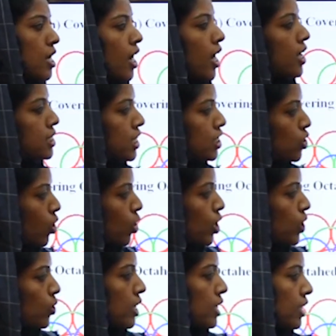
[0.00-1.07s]
As I told
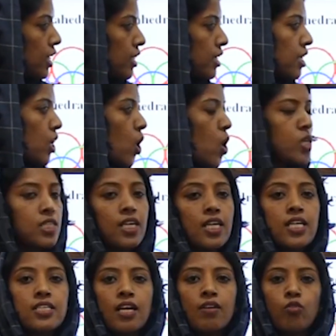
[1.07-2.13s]
you earlier,
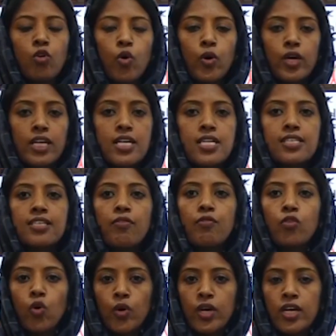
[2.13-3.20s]
octahedral void is the
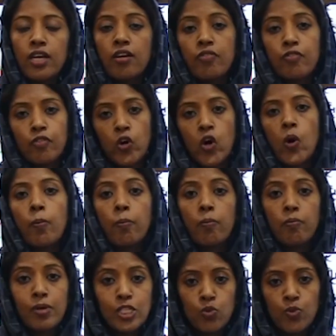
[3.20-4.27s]
void formed
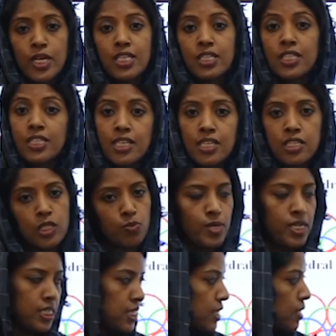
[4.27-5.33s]
between 6
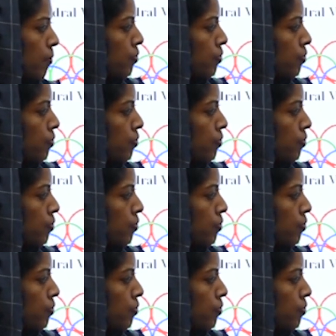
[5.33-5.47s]
spheres.